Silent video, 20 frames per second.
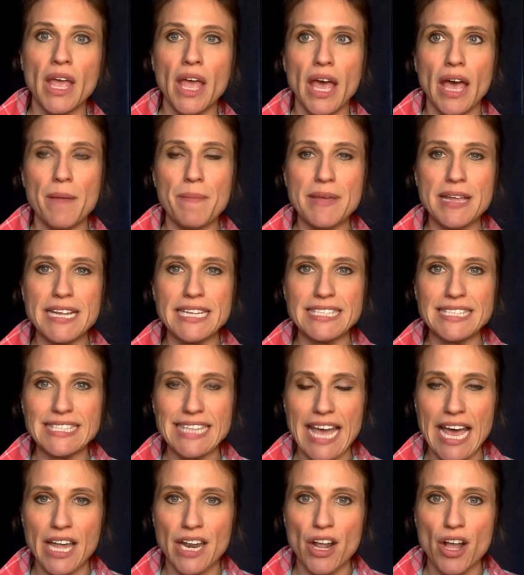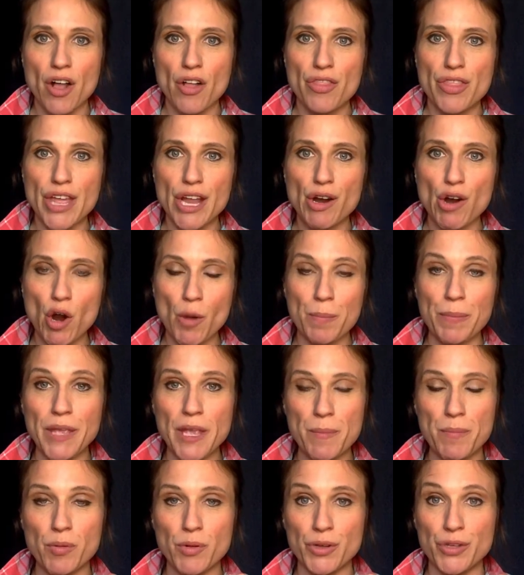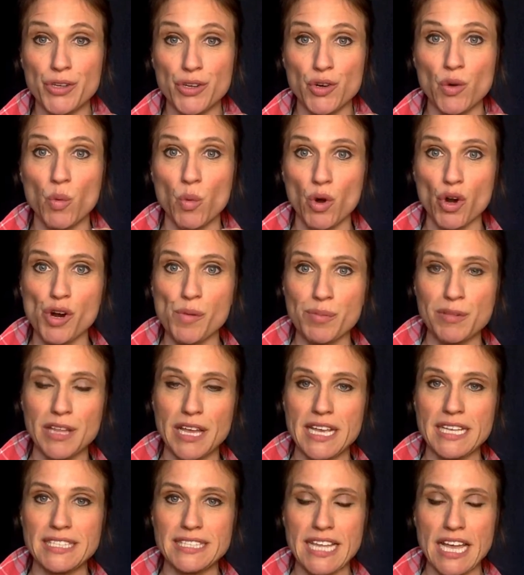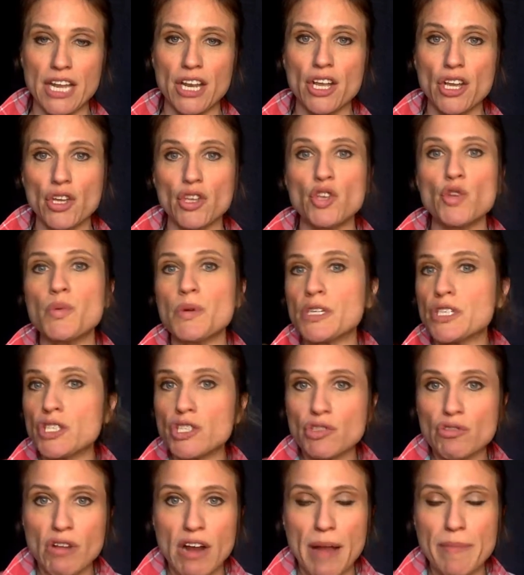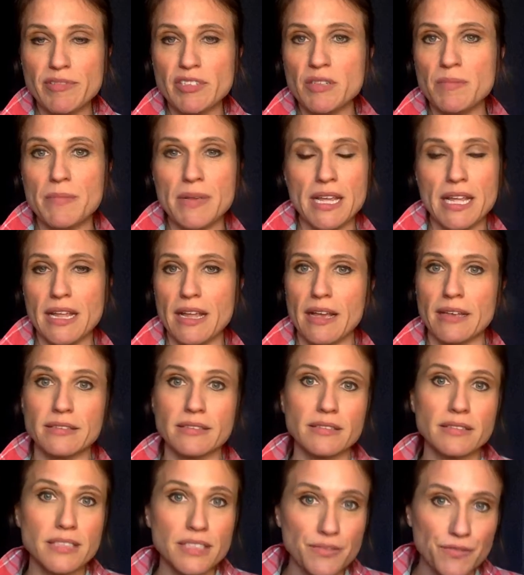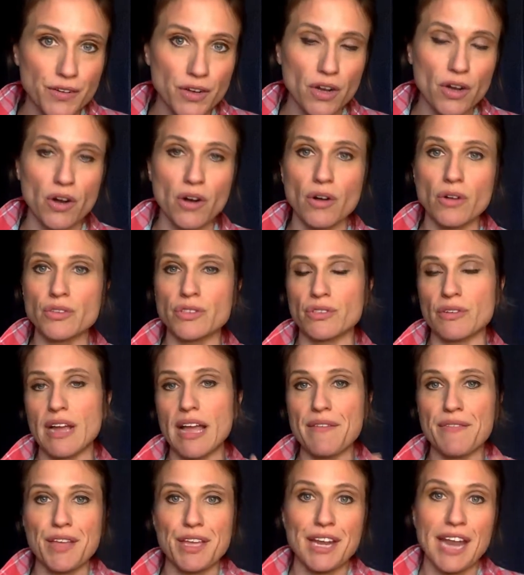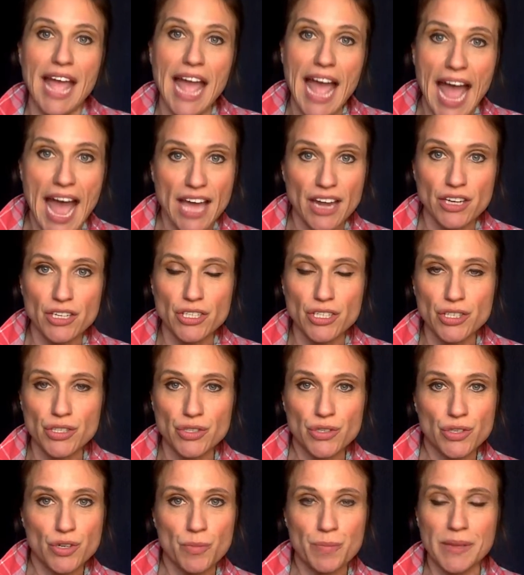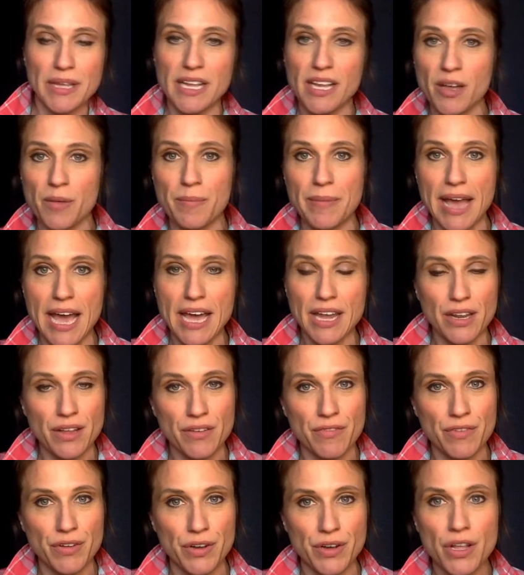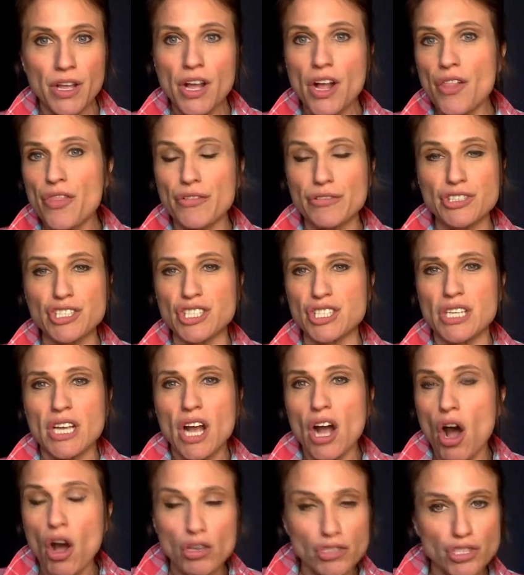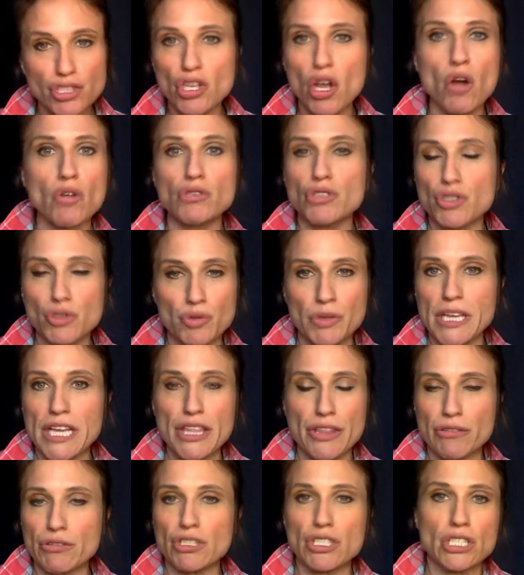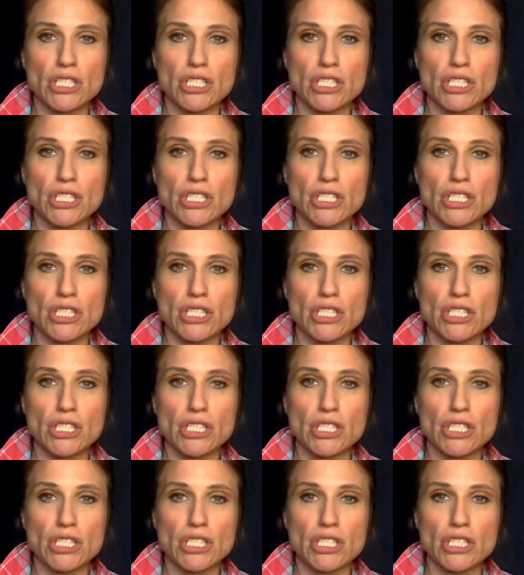It means that there are people in your workplace that you would describe to me as difficult or having an attitude or being combative, and they're just socially, they're